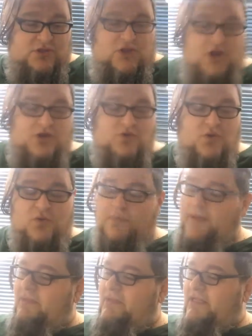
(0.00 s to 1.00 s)
hardcore
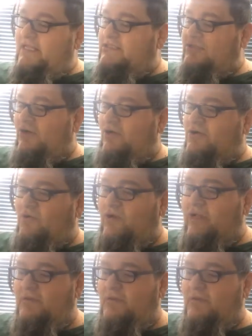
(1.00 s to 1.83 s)
Republicans, hardcore